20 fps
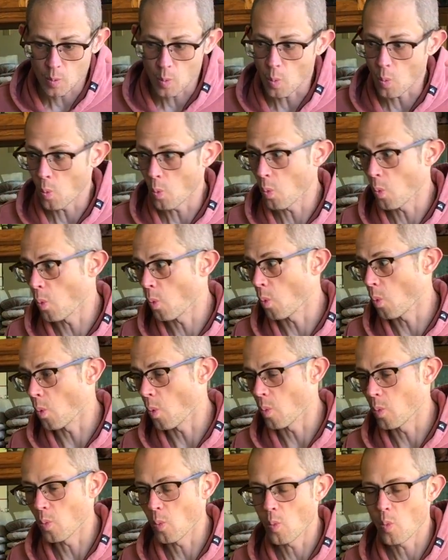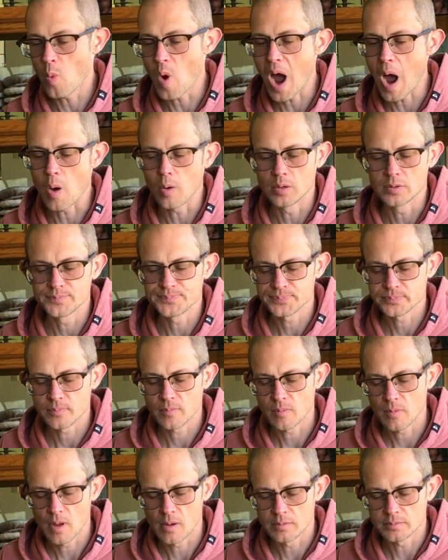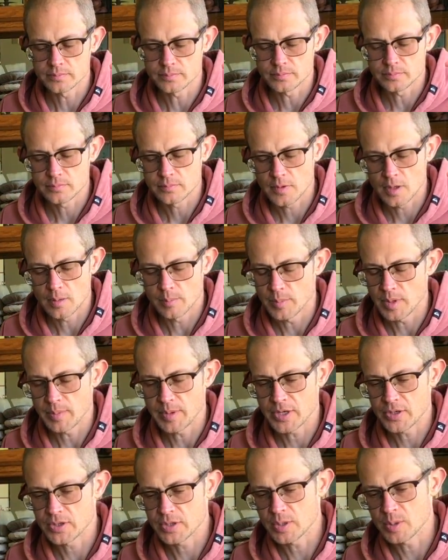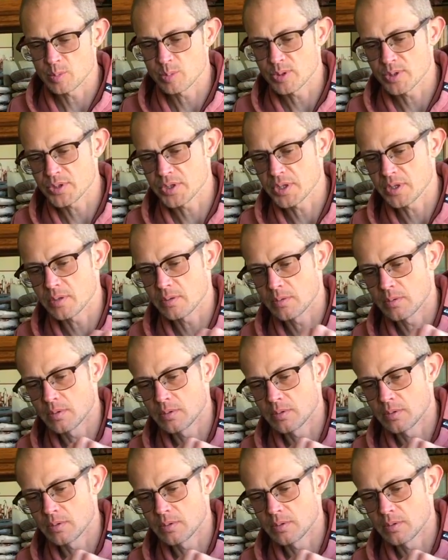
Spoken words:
Ooh, wow. Maybe I shouldn't push it.